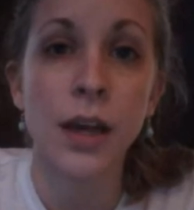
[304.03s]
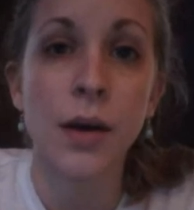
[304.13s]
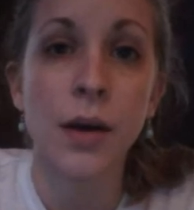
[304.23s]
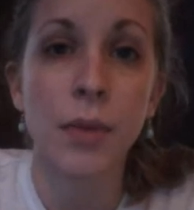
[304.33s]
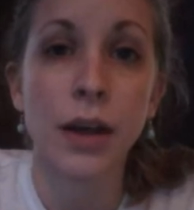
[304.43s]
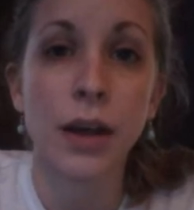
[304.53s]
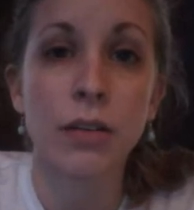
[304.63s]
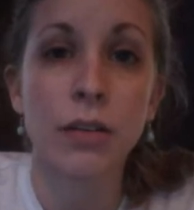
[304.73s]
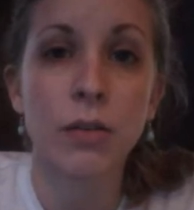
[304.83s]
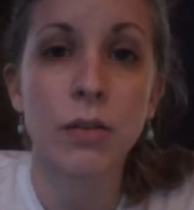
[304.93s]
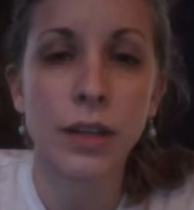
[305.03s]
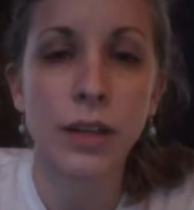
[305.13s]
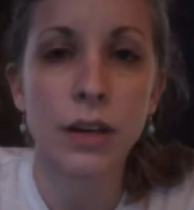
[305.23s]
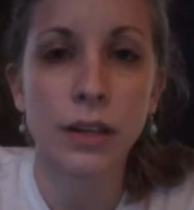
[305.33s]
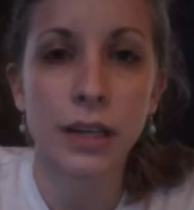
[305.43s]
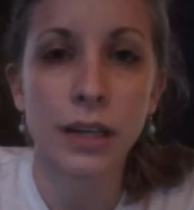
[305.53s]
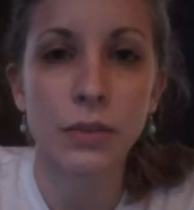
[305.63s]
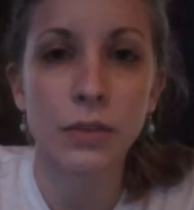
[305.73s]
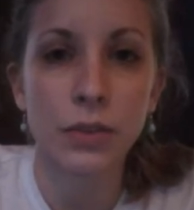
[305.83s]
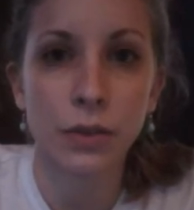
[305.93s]
but hopefully I'll get
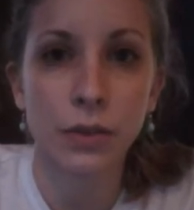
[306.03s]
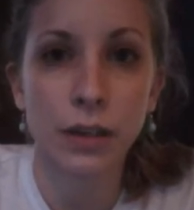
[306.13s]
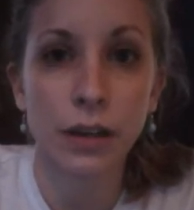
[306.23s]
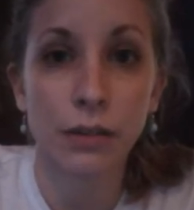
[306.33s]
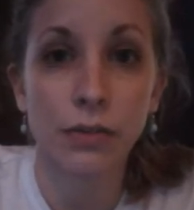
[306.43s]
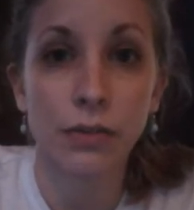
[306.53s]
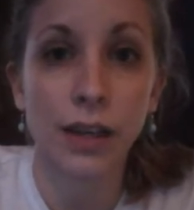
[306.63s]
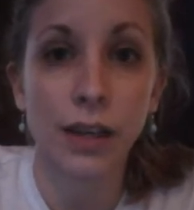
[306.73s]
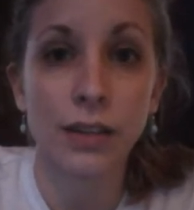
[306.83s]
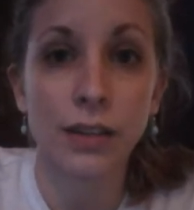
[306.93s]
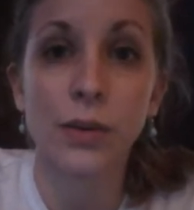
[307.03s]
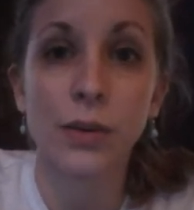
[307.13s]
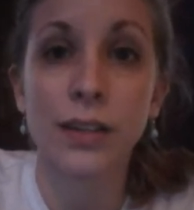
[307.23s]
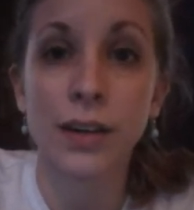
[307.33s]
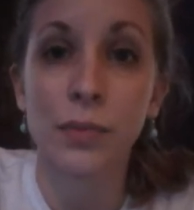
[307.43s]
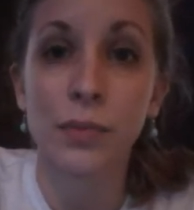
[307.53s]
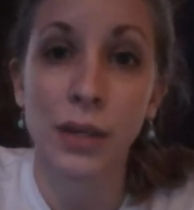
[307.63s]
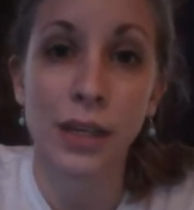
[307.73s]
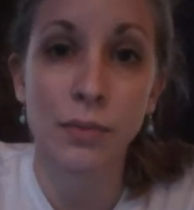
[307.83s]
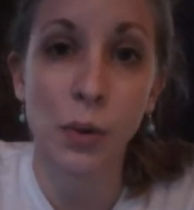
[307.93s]
used to it if I do end up
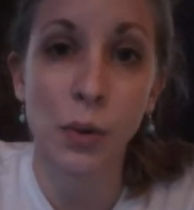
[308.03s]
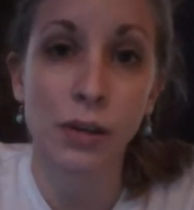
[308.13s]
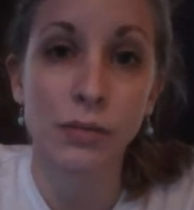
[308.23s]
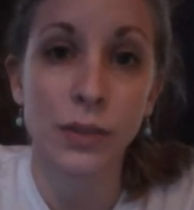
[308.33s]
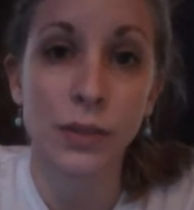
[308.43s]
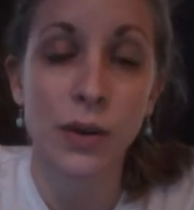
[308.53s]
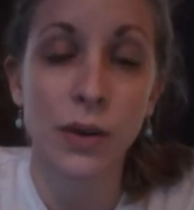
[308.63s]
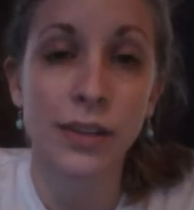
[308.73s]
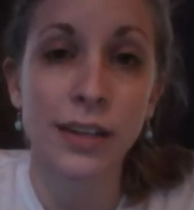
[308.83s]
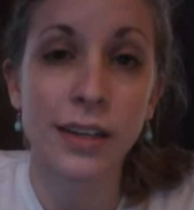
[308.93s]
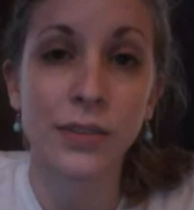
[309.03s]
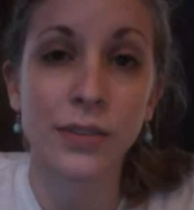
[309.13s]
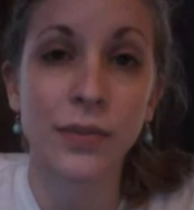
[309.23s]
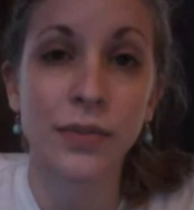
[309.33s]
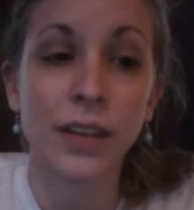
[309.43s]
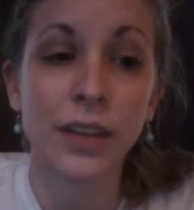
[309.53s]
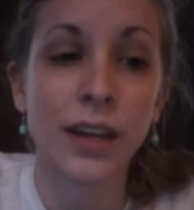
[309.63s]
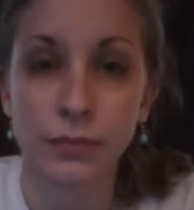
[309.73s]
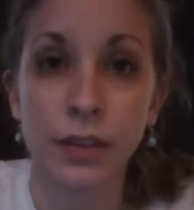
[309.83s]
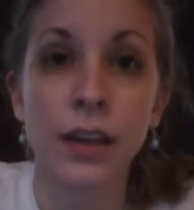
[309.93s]
making more, which I would like to.
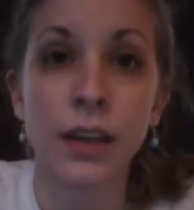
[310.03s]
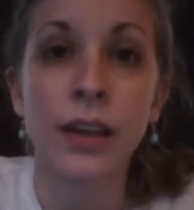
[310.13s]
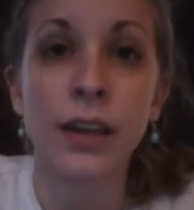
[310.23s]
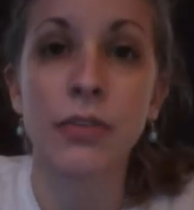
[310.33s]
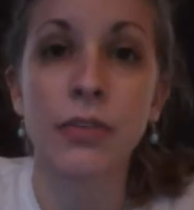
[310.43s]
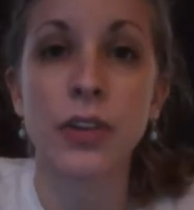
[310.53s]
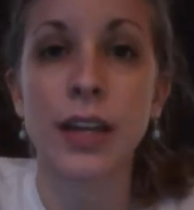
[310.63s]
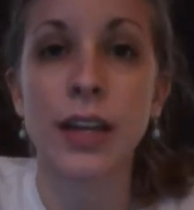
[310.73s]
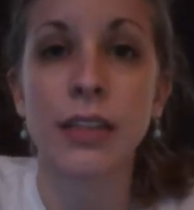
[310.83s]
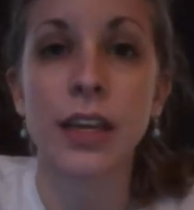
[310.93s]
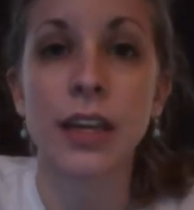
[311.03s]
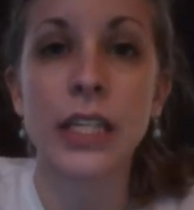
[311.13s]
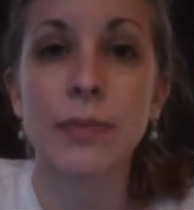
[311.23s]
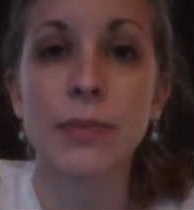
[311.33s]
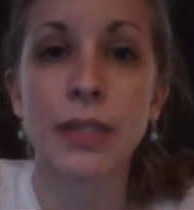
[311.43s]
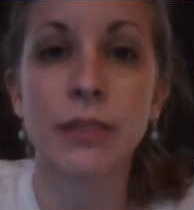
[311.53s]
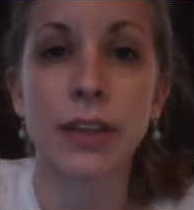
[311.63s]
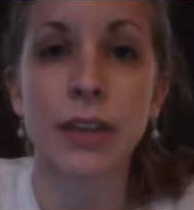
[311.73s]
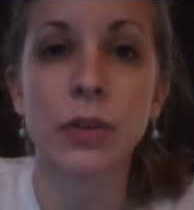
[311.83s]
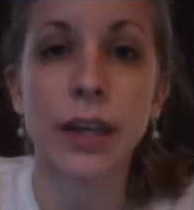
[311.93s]
If there's anything specific
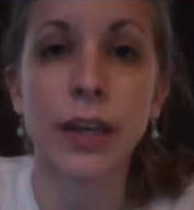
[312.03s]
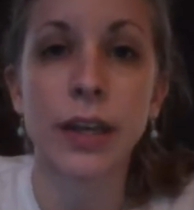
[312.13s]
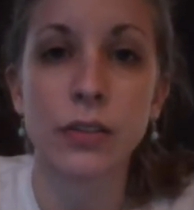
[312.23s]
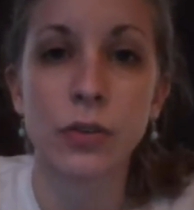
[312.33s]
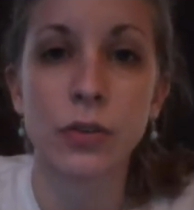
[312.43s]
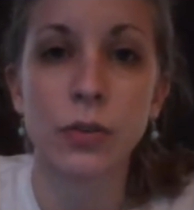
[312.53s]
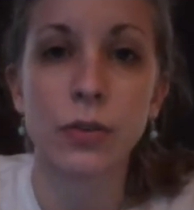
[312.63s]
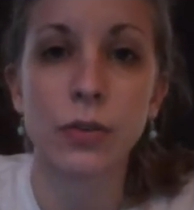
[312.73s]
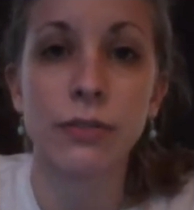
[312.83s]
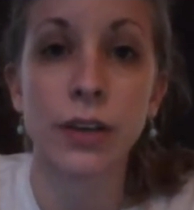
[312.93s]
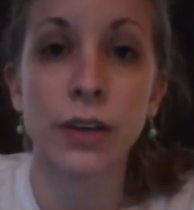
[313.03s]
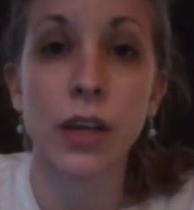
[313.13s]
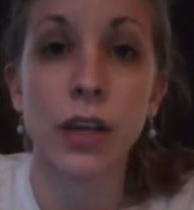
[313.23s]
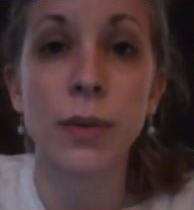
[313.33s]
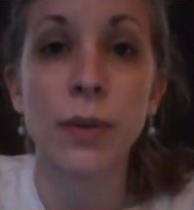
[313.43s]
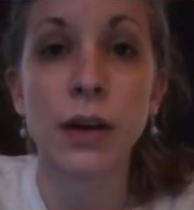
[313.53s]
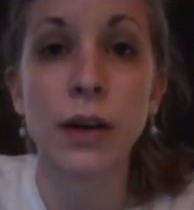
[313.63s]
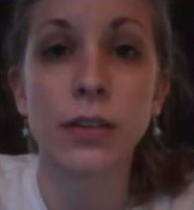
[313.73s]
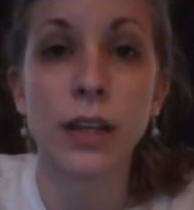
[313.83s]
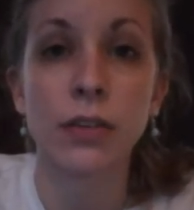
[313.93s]
that you'd like to see a video about
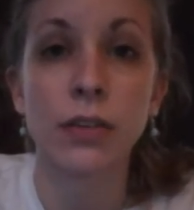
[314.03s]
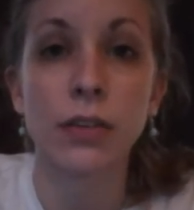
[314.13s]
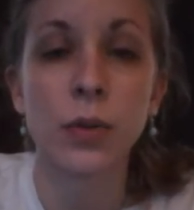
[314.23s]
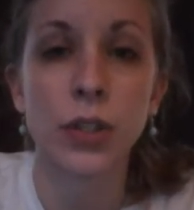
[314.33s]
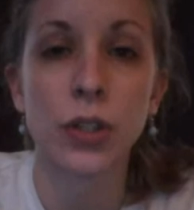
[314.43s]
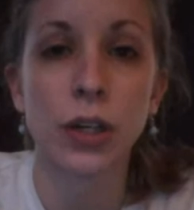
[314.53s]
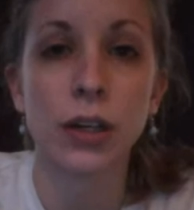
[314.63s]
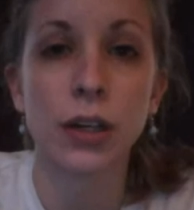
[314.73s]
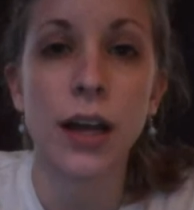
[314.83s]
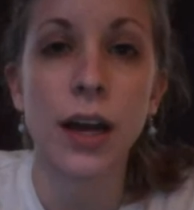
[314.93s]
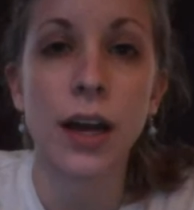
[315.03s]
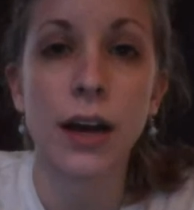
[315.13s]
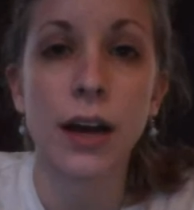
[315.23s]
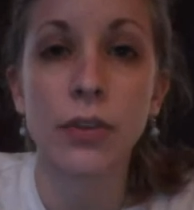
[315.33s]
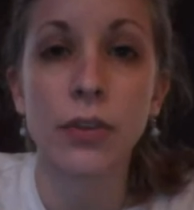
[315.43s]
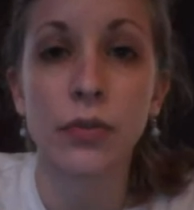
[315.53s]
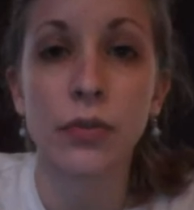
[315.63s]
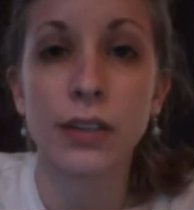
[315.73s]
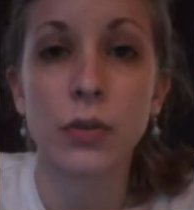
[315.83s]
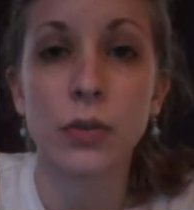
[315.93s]
in the future, feel free
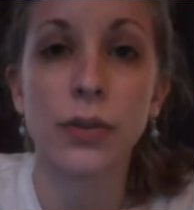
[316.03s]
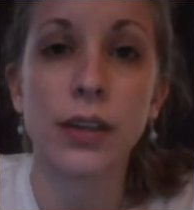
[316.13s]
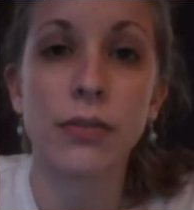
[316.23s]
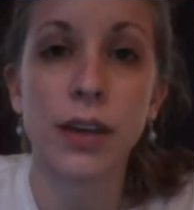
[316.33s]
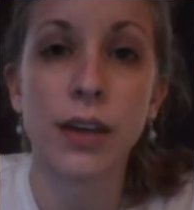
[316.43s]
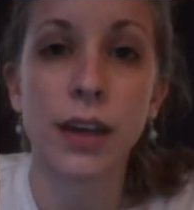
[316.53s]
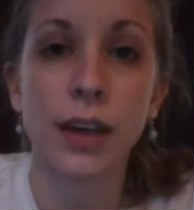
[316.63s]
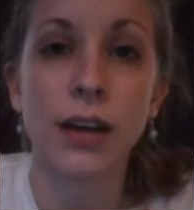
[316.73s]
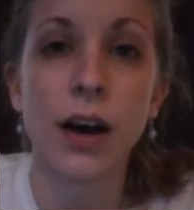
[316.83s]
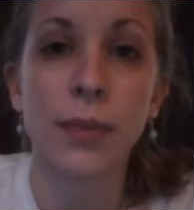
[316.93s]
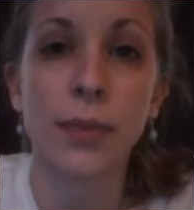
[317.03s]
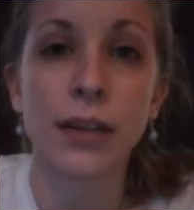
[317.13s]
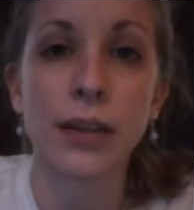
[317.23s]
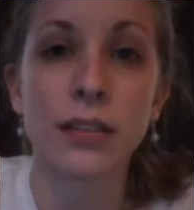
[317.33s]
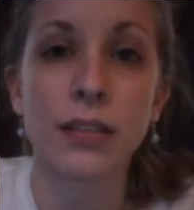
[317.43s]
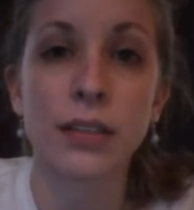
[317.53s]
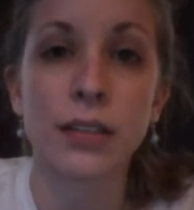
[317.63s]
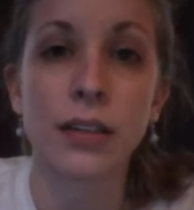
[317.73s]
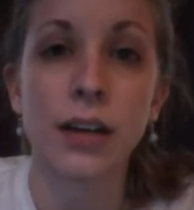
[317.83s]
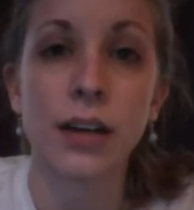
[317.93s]
to leave a comment
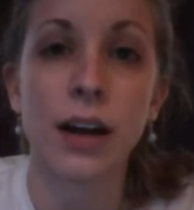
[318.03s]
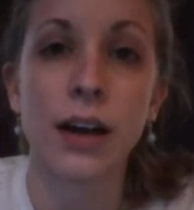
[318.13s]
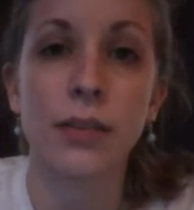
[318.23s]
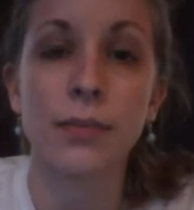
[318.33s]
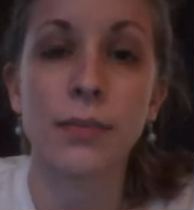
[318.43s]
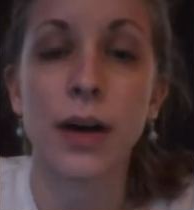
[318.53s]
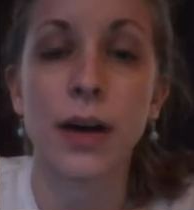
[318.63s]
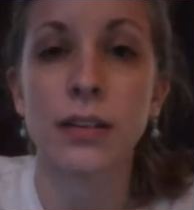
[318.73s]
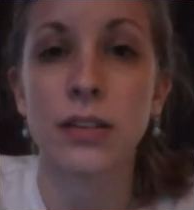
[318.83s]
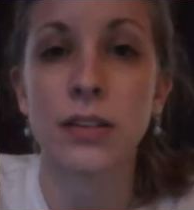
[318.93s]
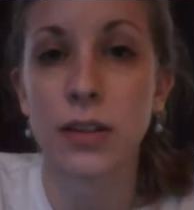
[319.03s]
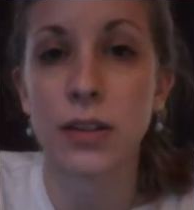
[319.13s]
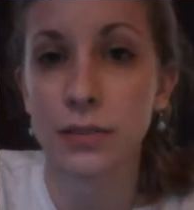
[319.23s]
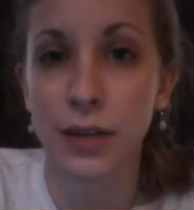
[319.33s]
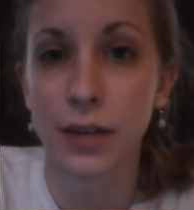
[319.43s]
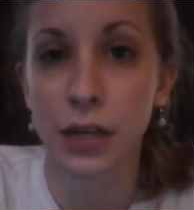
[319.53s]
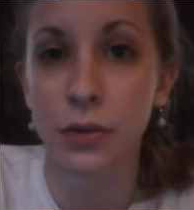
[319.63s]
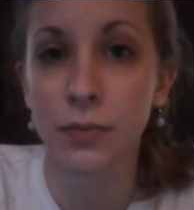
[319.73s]
under this video,